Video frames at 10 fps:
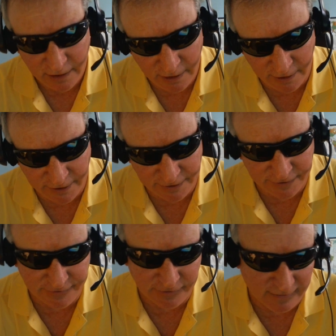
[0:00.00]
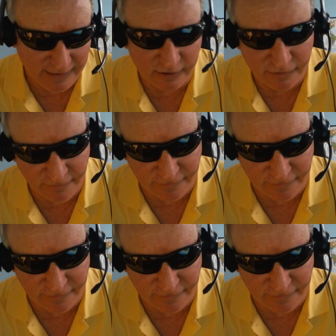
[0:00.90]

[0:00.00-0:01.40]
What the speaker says: like the